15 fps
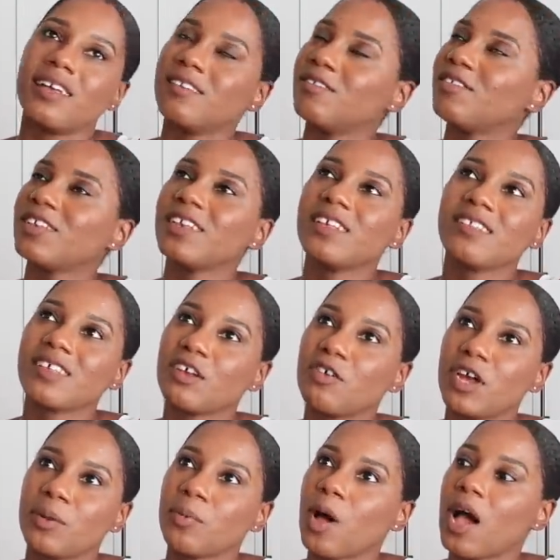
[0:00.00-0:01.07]
She is
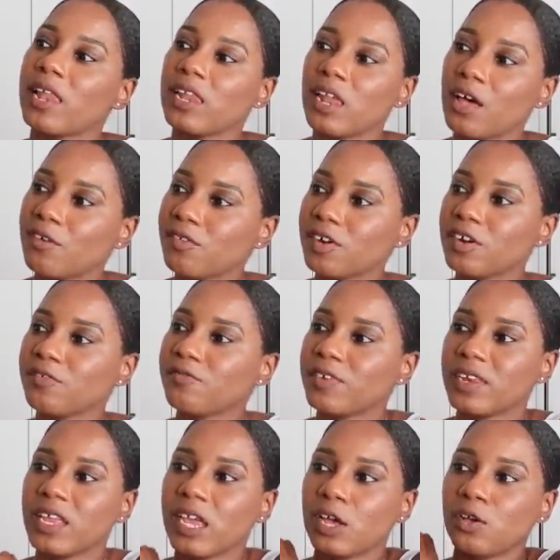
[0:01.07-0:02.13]
incredible. I love her
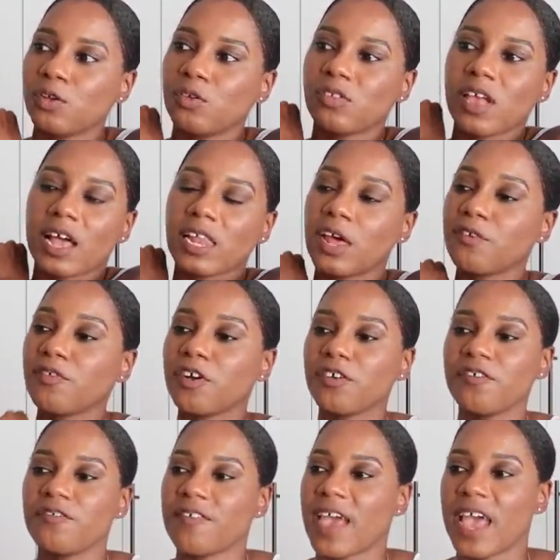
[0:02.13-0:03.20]
videos, I love
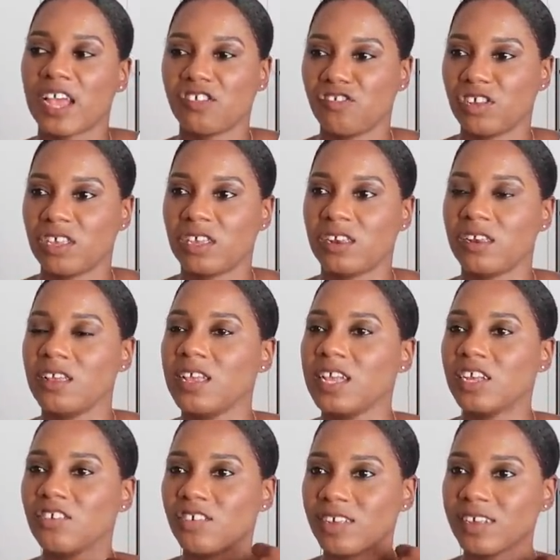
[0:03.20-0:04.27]
her fashion.
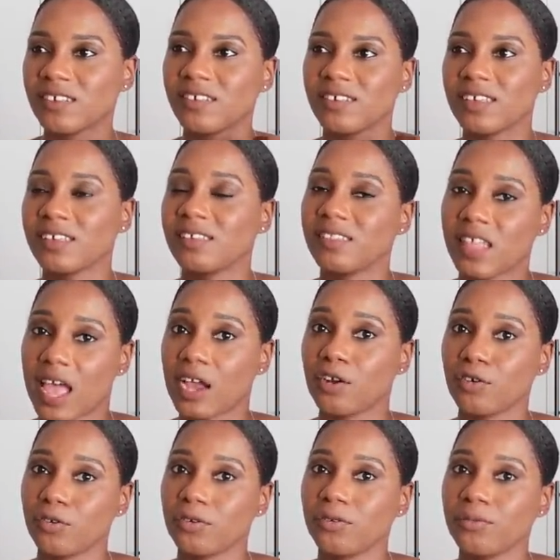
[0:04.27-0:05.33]
She is just that
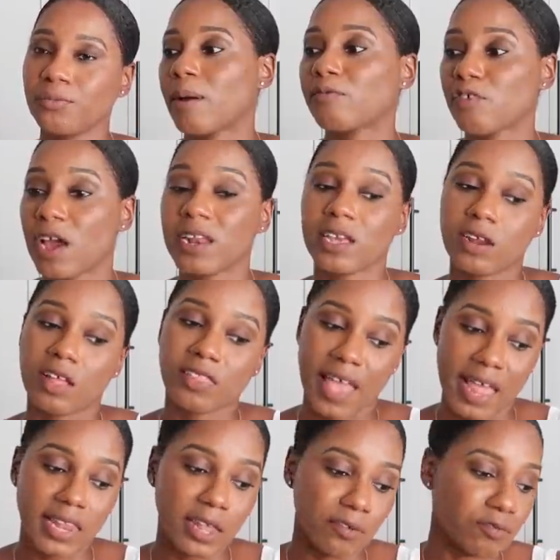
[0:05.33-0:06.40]
girl. I'm trying to get on
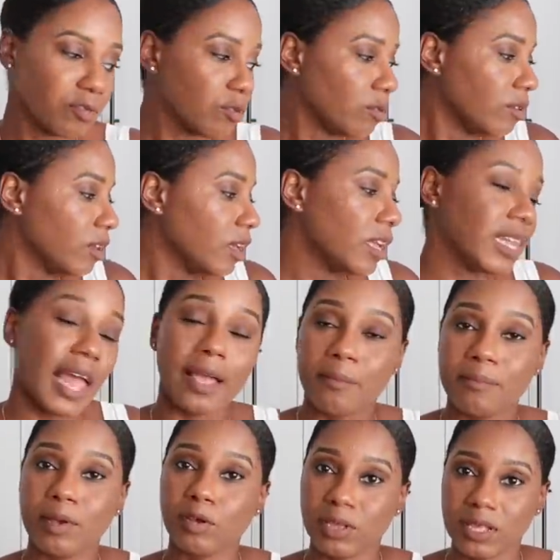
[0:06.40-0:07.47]
that level,
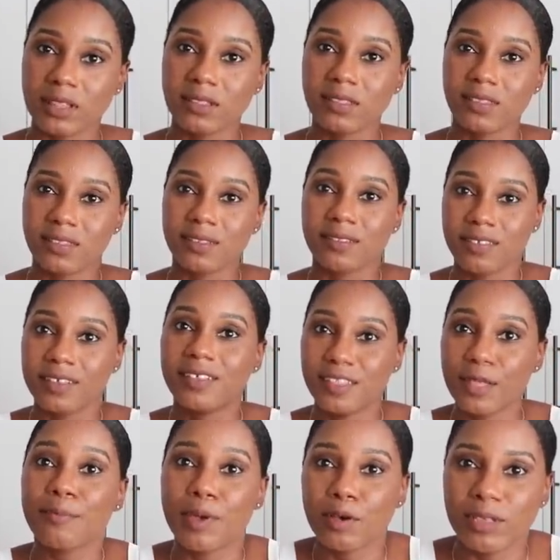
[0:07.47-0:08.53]
like millions,
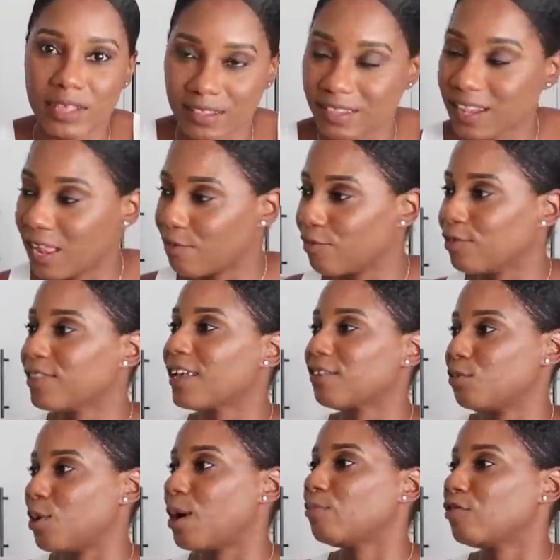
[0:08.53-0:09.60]
the millionth level.
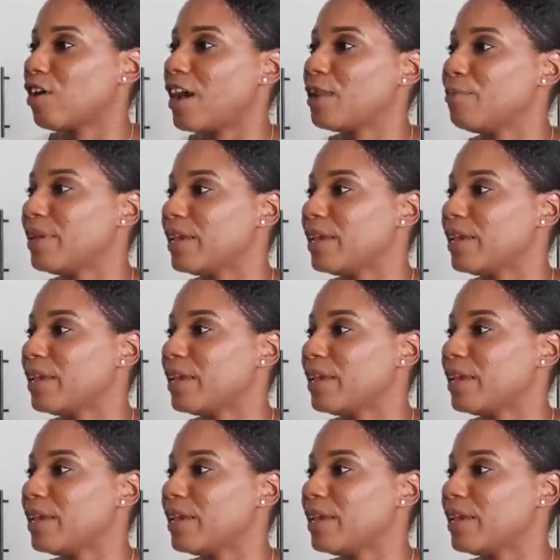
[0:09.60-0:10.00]
That's where I'm trying to